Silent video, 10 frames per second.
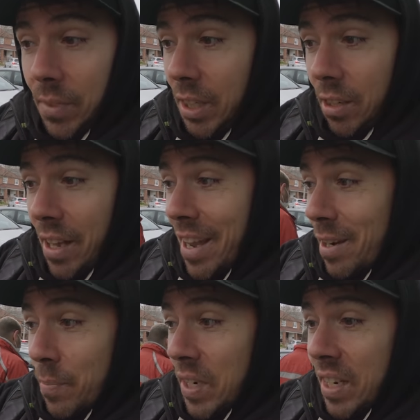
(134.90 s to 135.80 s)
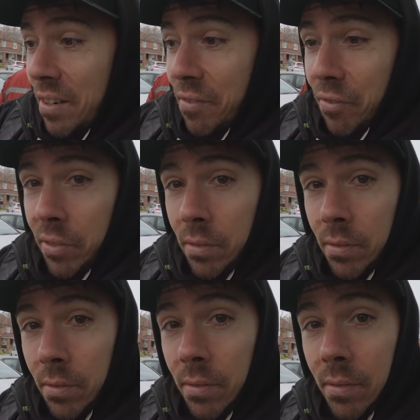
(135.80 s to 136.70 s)
Little Adam and Eve.
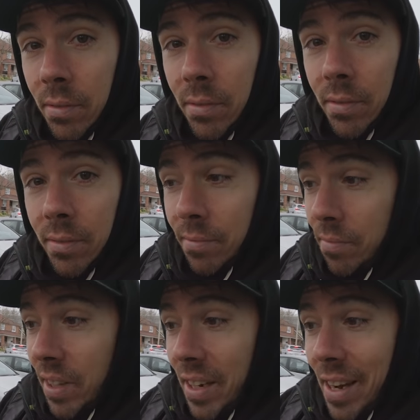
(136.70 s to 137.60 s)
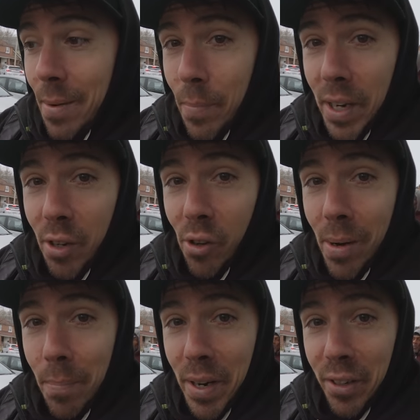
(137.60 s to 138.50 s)
They hate my
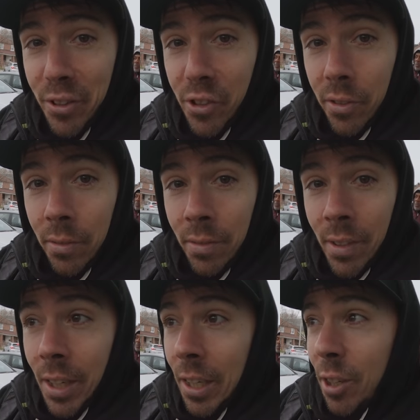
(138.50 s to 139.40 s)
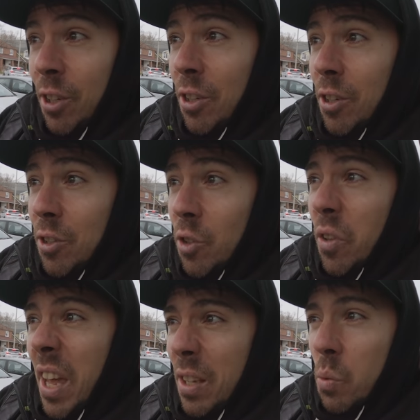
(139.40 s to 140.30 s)
grandparents.
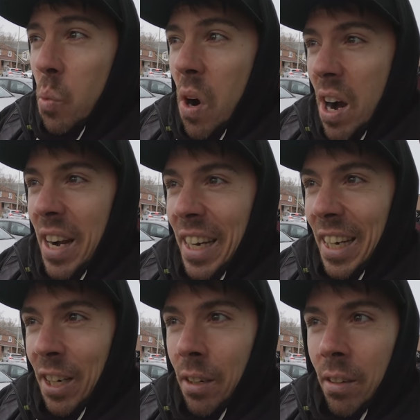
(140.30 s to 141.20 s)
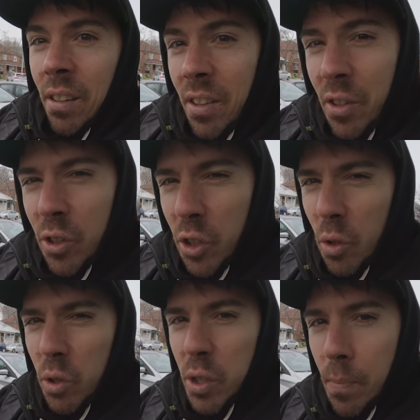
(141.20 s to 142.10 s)
So that's why they're
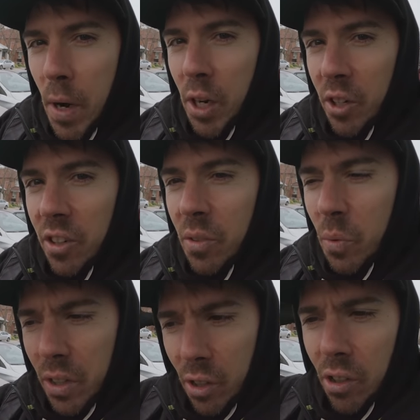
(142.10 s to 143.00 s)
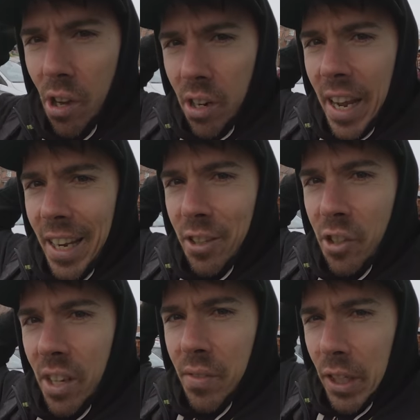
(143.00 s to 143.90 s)
so smart with their long
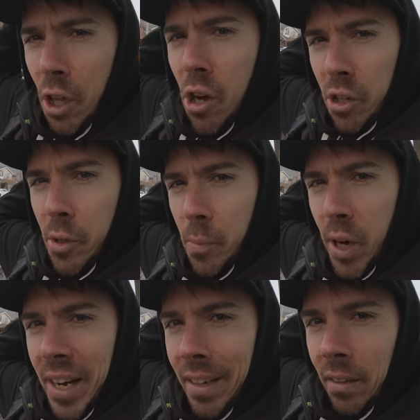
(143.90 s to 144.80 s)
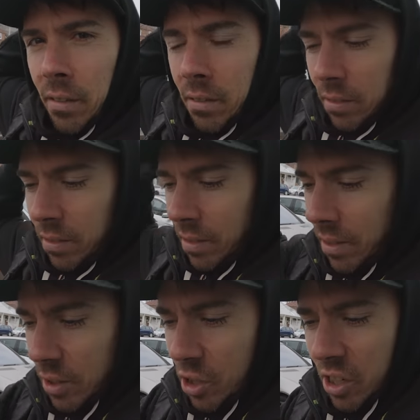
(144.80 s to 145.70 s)
heads. They have a longer brain.
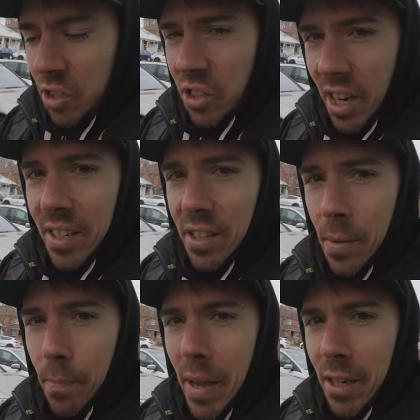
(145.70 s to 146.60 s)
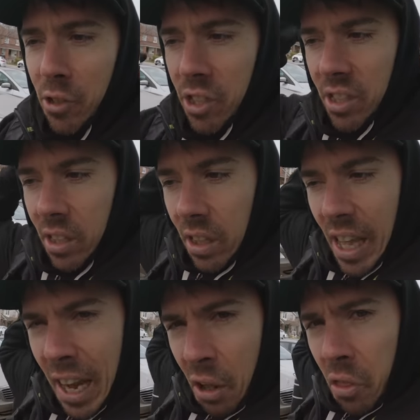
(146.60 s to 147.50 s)
It's not size that matters, it's
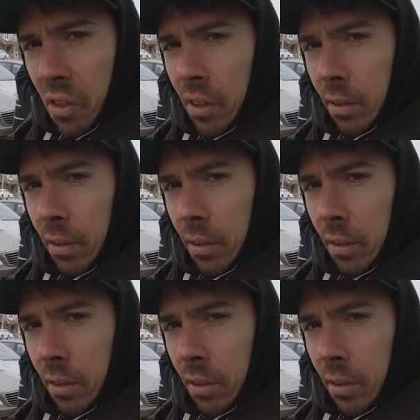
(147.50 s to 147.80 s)
length.